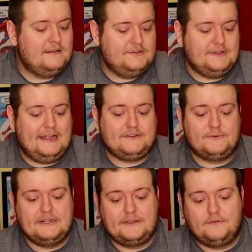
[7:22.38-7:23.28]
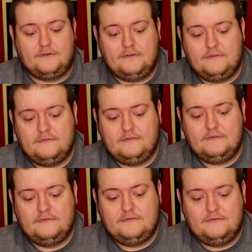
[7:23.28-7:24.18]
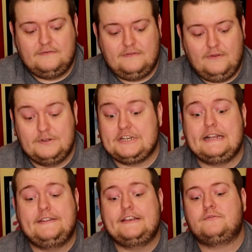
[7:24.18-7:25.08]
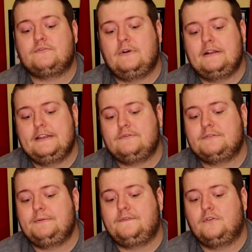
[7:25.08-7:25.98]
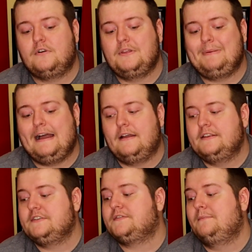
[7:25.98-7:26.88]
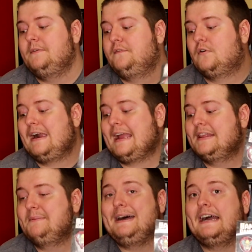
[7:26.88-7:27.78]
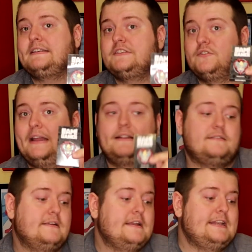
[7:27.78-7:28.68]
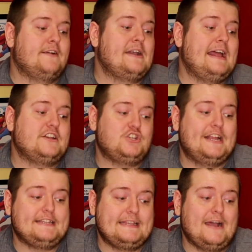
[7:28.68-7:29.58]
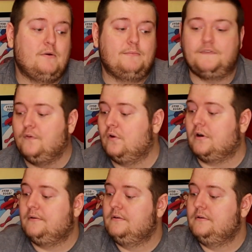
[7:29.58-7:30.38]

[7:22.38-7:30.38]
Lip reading: So that's really cool. Which again, this was before the box. This is from before I got the boxes, so I never had a chance at that one before.